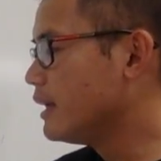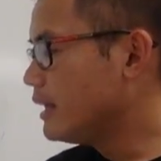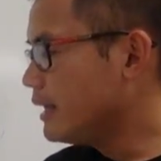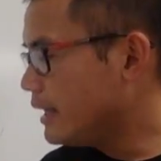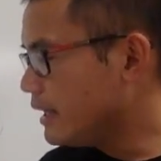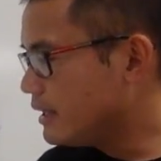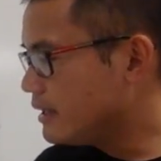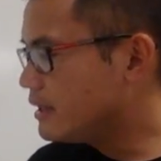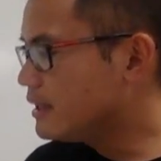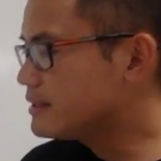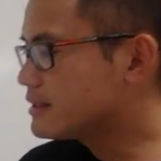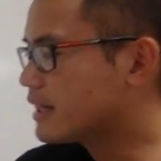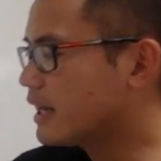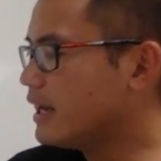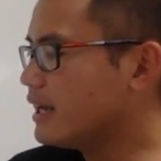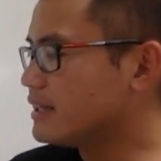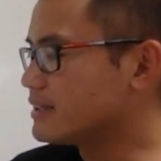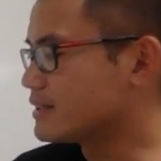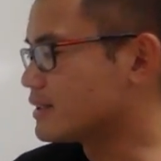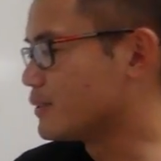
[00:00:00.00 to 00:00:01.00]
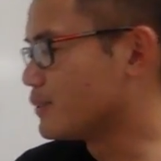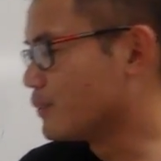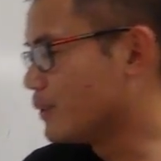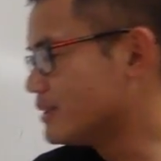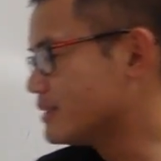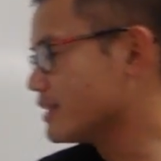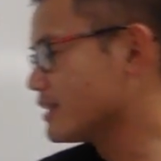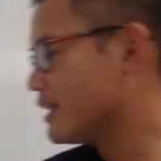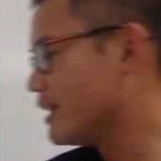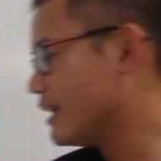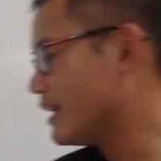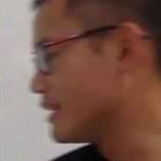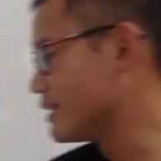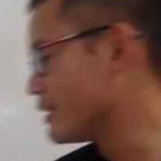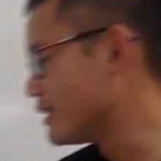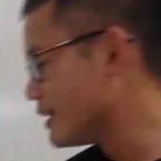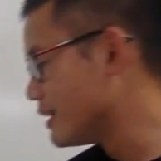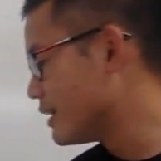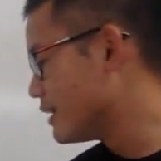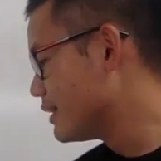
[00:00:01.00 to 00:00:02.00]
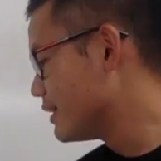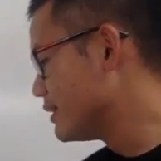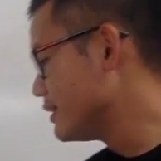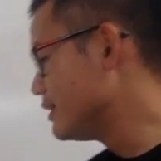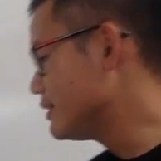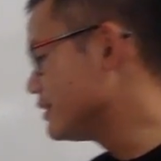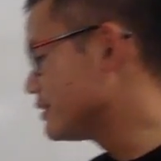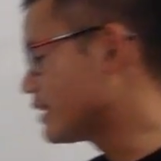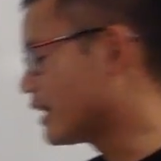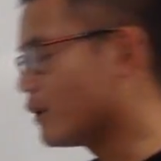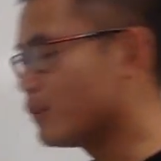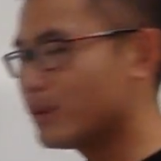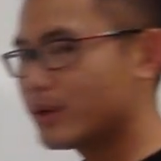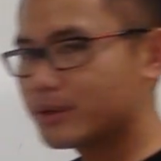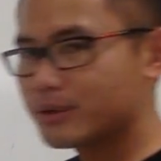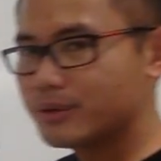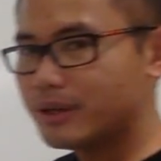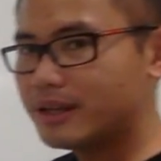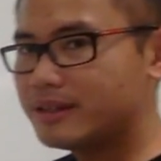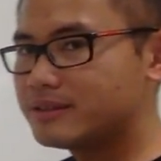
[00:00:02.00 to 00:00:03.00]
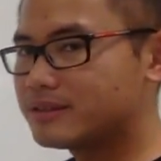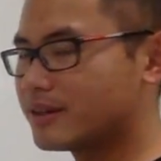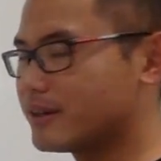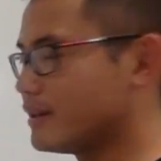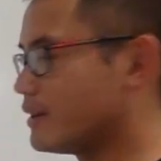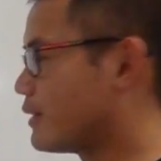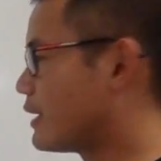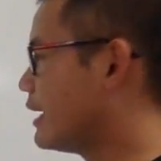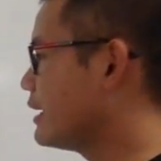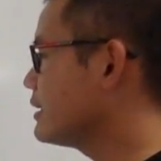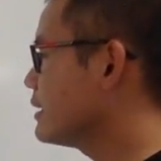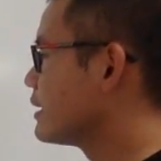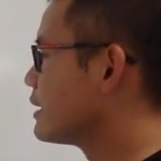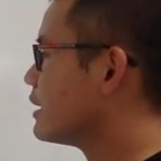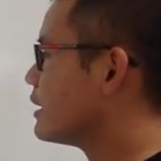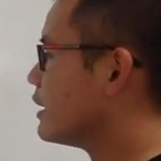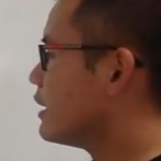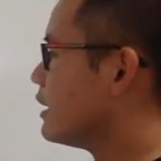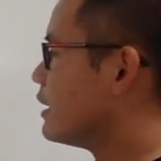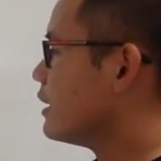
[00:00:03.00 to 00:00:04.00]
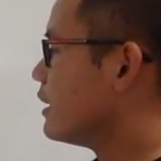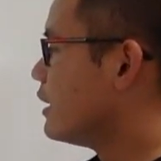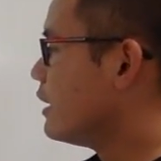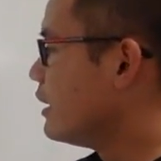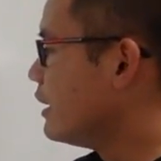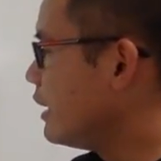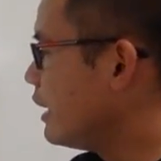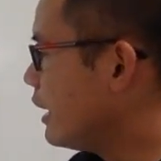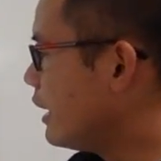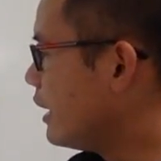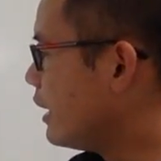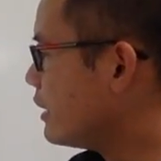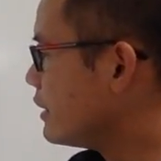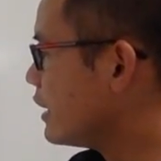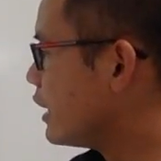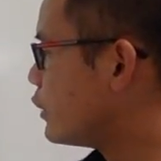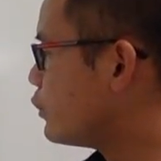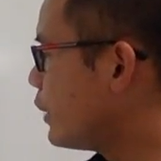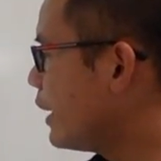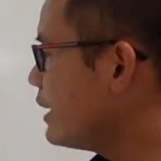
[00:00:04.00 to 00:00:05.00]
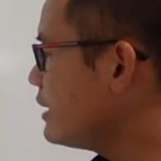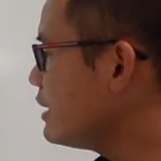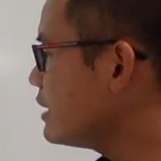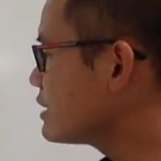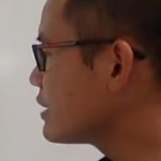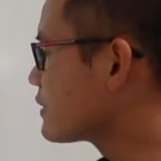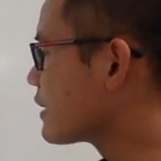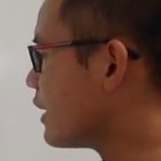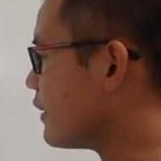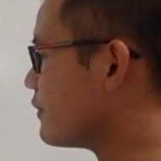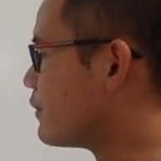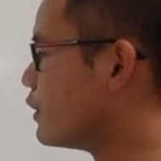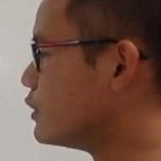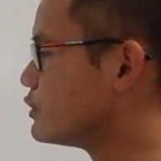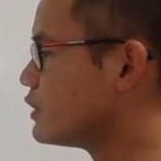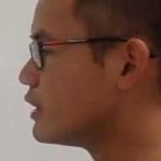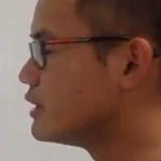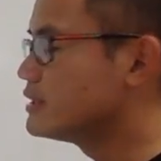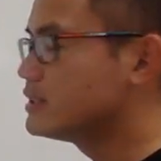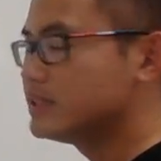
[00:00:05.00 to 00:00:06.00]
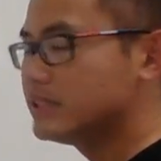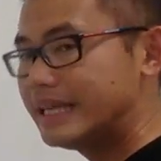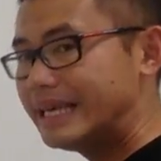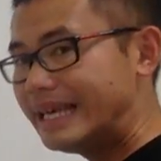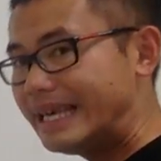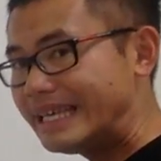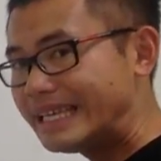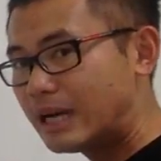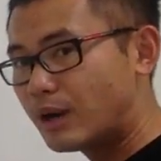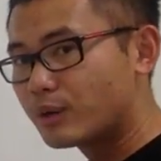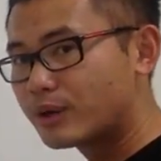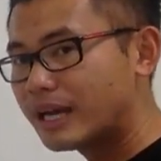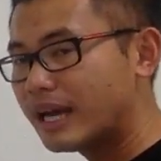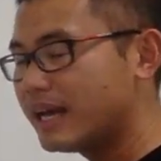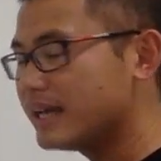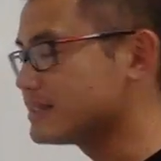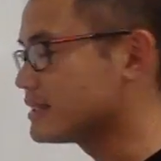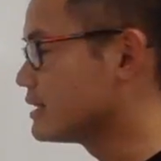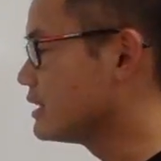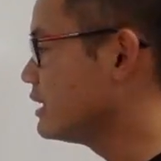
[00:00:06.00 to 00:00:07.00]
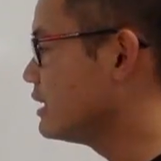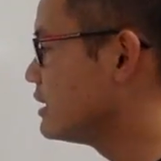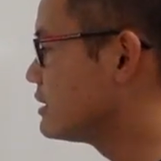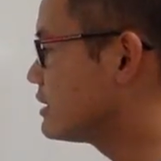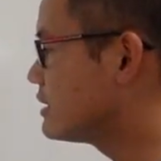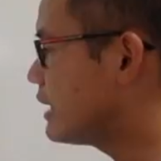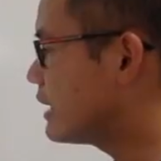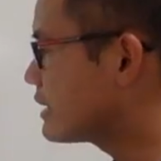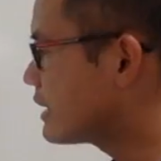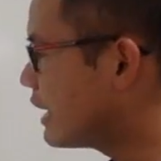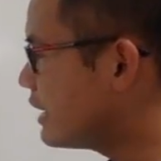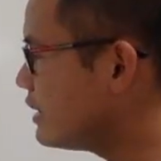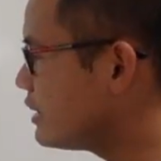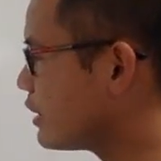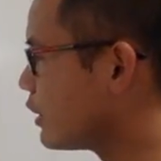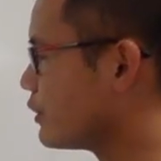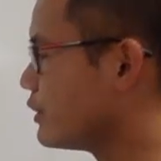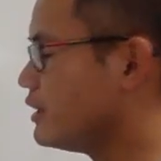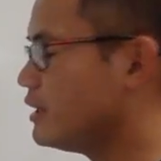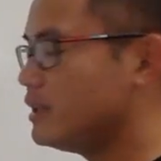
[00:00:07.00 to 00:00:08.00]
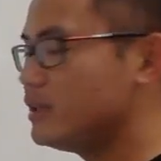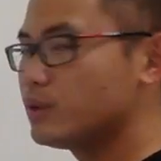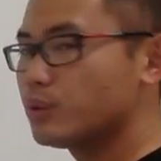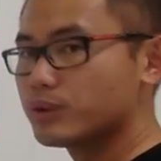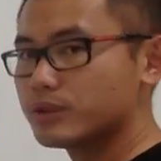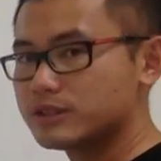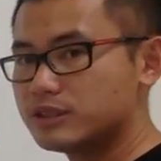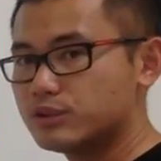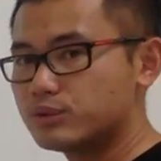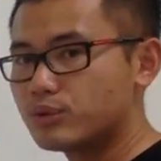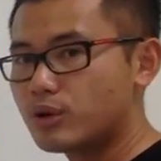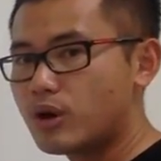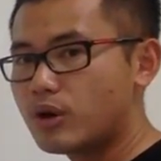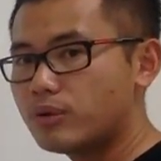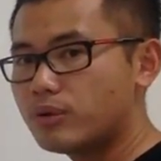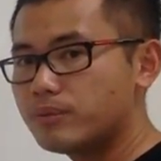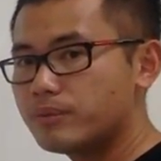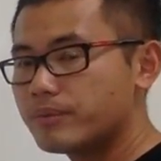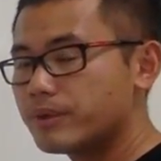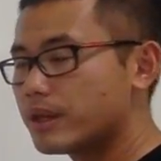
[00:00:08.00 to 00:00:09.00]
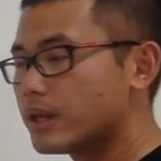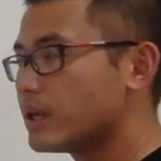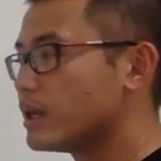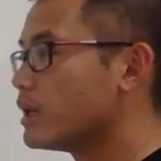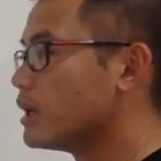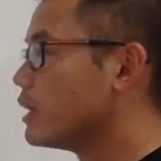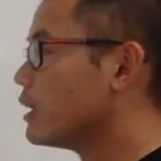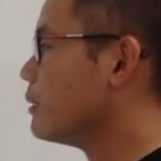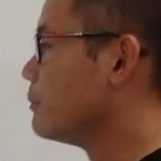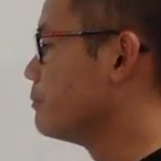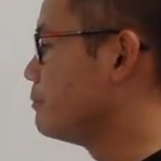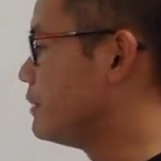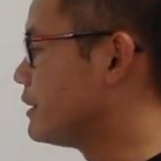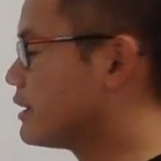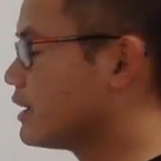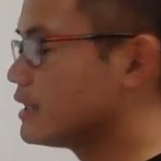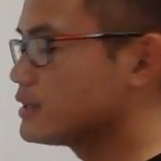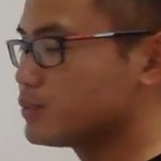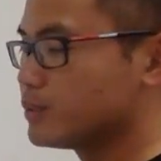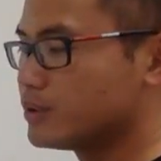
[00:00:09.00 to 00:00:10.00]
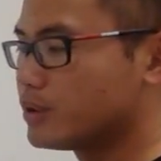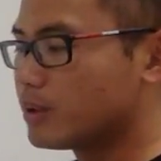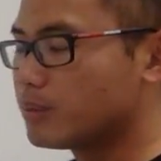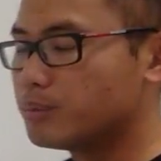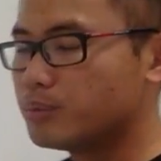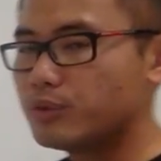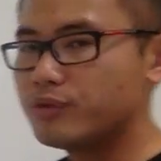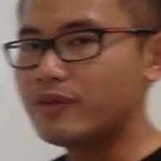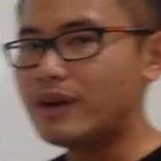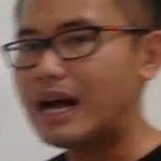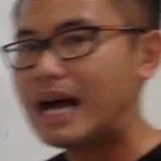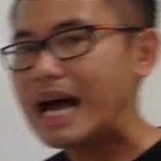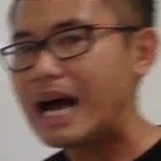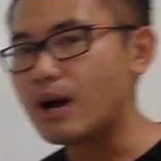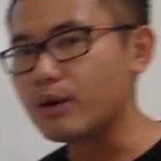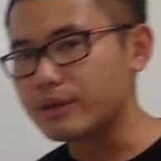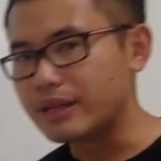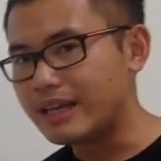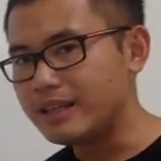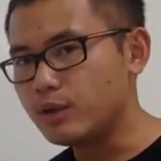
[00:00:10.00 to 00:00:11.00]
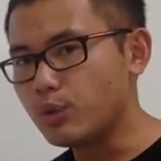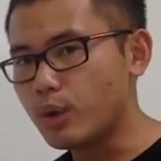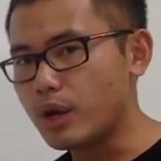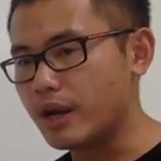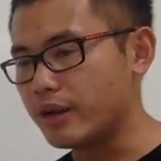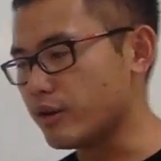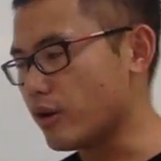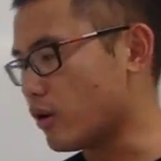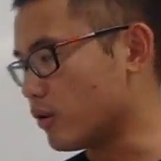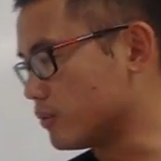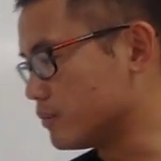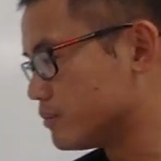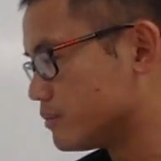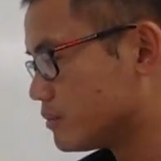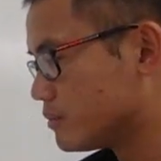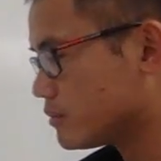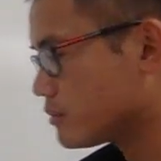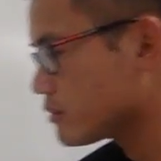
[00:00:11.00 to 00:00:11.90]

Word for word: In this case, once again, this is how we're going to answer it, all right? The radius of convergence, in our case, is technically equal to 0 because we don't move out anywhere at all.